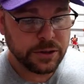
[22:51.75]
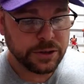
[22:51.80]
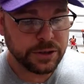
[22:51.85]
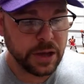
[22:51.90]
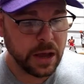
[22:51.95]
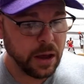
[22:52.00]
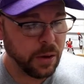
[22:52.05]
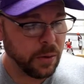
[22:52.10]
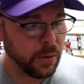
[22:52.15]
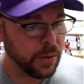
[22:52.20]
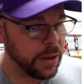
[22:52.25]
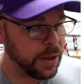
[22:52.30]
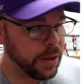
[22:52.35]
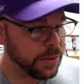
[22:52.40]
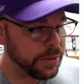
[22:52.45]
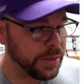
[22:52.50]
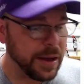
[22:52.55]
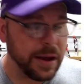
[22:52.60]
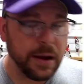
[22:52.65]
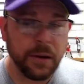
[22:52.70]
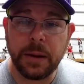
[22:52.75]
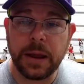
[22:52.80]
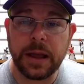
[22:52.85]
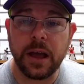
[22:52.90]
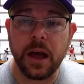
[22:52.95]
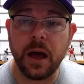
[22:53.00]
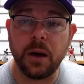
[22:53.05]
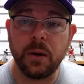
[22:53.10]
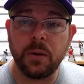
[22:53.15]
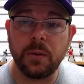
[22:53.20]
So there we
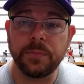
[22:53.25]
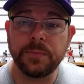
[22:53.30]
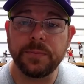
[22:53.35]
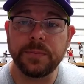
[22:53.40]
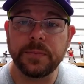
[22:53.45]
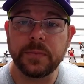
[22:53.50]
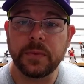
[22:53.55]
go.